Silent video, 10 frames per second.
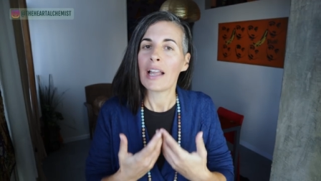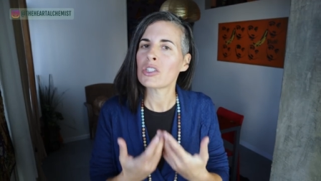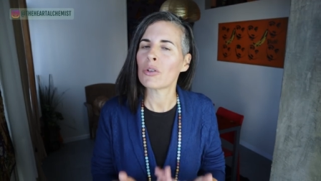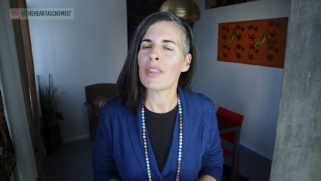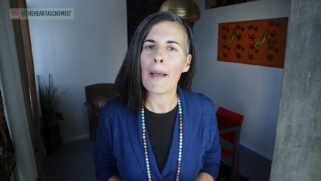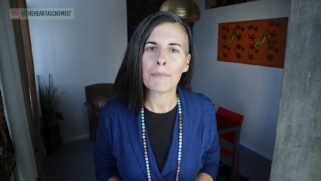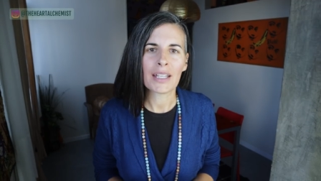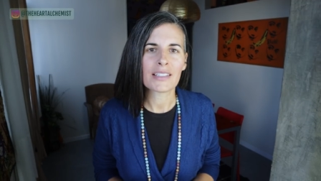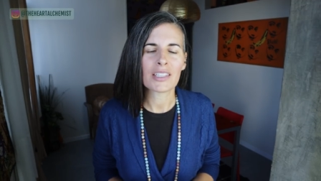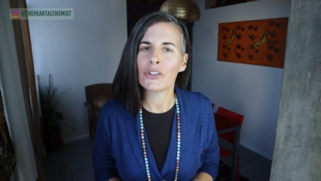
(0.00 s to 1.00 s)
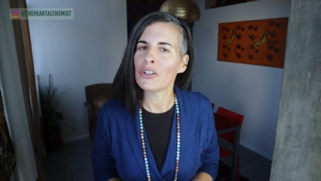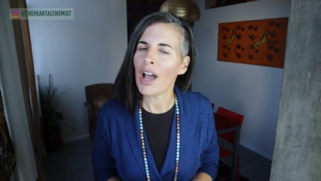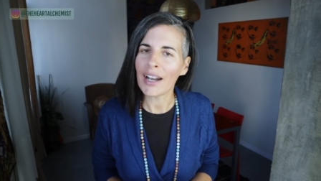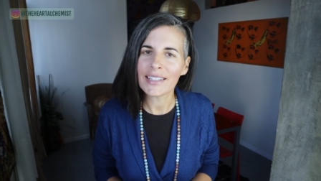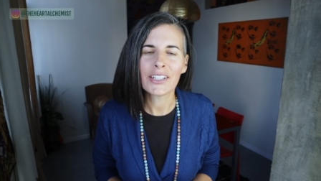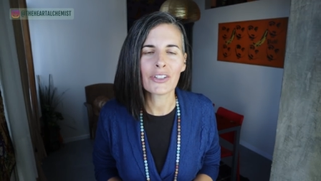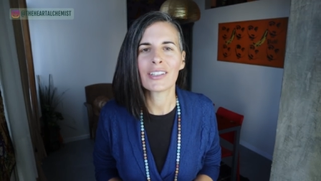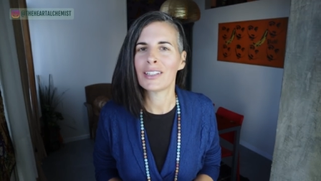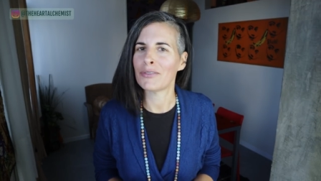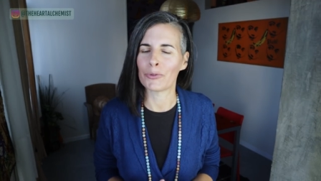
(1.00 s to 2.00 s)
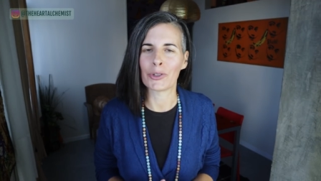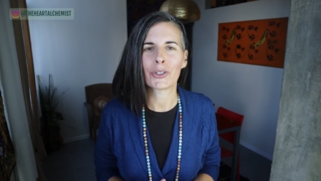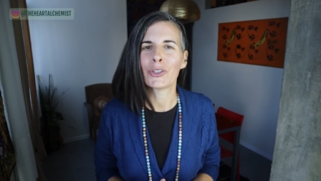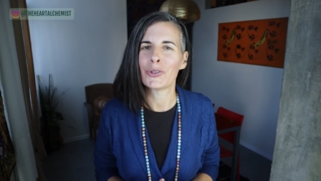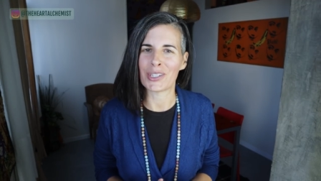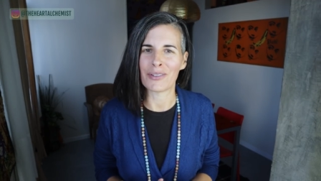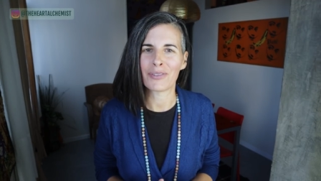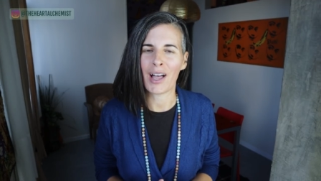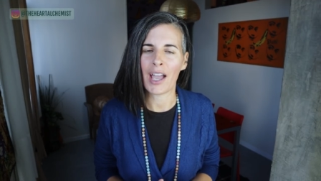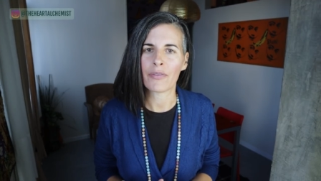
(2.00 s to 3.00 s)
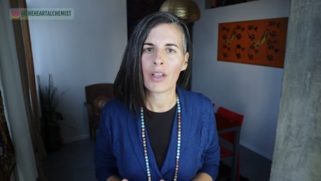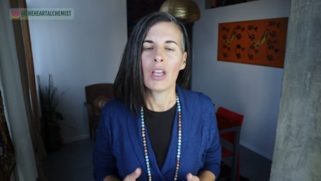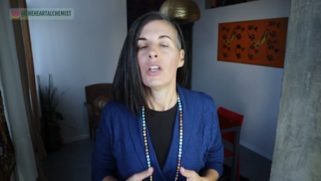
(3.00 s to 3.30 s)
And so that means that you're not here to live a reclusive life.